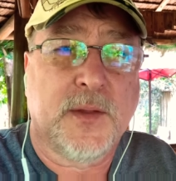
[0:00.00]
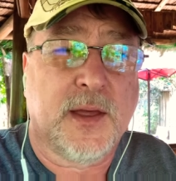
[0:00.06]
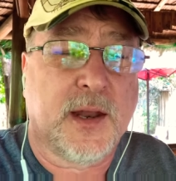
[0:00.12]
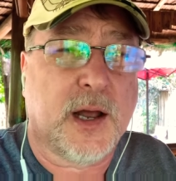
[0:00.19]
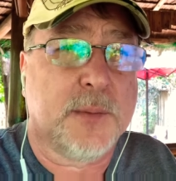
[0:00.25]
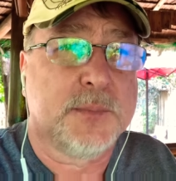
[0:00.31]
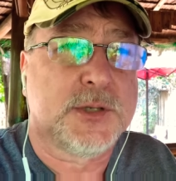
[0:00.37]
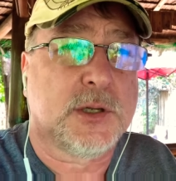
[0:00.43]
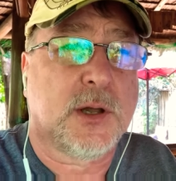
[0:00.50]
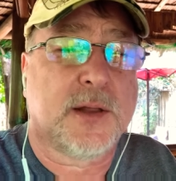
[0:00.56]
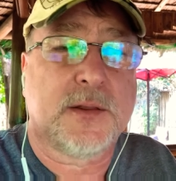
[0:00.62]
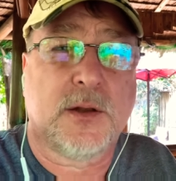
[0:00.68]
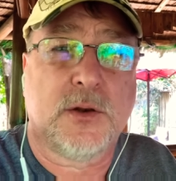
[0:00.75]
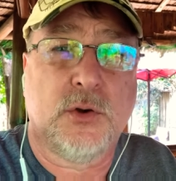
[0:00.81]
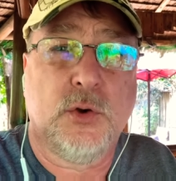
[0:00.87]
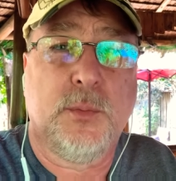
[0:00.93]
It helps a lot of
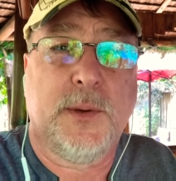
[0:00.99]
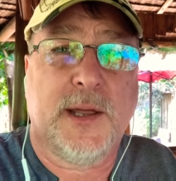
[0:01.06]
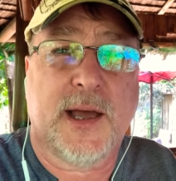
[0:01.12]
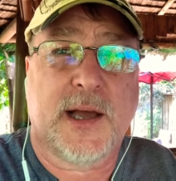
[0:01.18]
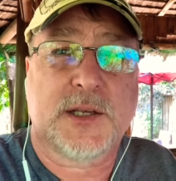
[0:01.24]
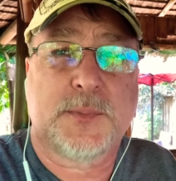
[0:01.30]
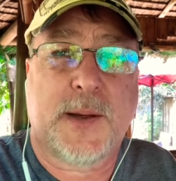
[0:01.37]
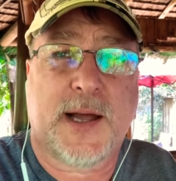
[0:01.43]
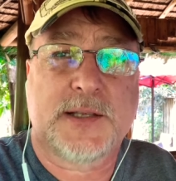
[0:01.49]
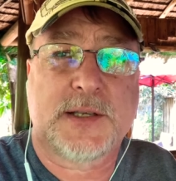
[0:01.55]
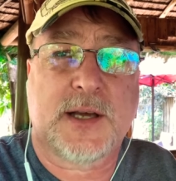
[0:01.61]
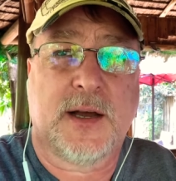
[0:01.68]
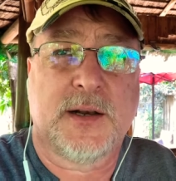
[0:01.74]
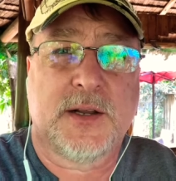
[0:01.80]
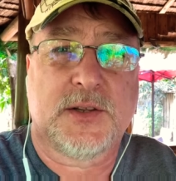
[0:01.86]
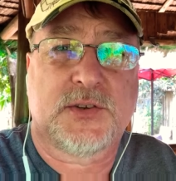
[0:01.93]
the newbie expats
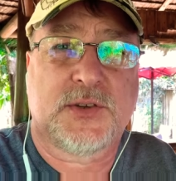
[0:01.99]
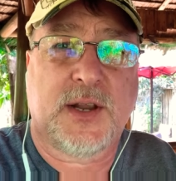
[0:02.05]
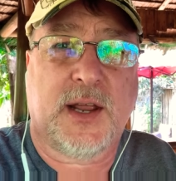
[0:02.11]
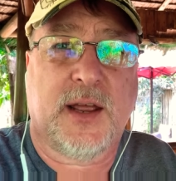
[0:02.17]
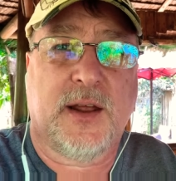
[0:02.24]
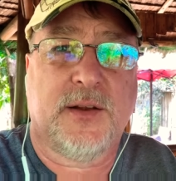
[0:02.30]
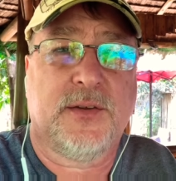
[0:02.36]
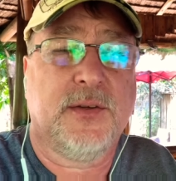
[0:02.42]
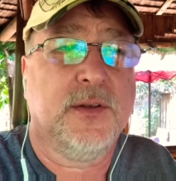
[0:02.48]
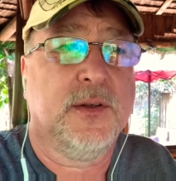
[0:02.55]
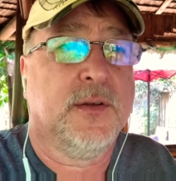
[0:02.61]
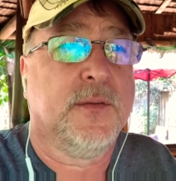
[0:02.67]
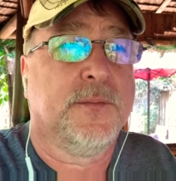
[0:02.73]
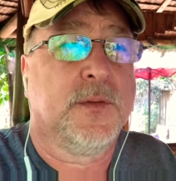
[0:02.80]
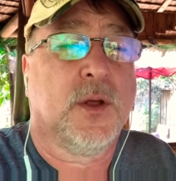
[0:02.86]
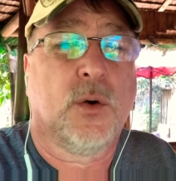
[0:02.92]
understand
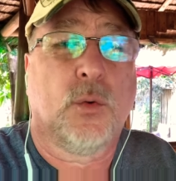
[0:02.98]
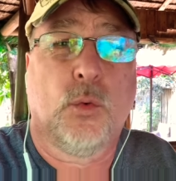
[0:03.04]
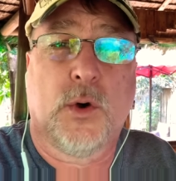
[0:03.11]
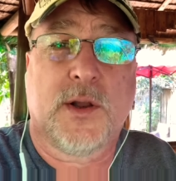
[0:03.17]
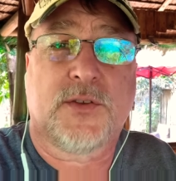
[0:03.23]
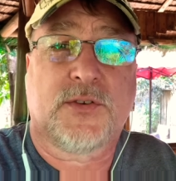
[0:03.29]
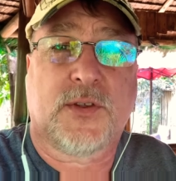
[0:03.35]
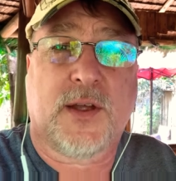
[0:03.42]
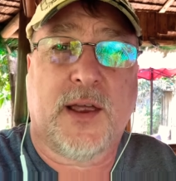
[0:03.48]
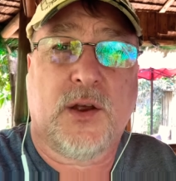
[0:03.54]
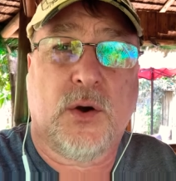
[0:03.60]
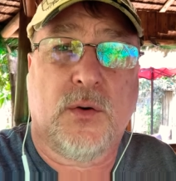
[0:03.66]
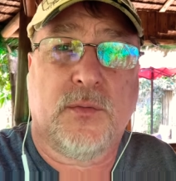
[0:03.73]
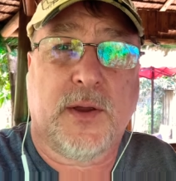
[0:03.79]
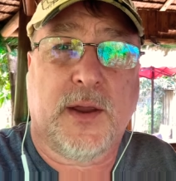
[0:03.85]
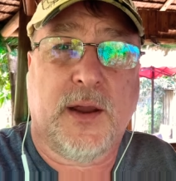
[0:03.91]
what it's like
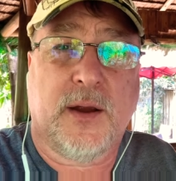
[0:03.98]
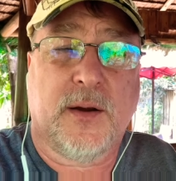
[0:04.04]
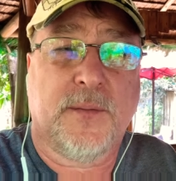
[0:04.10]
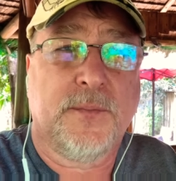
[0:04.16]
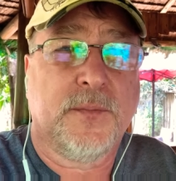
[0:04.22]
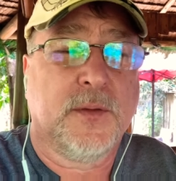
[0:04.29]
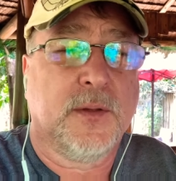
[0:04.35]
over here.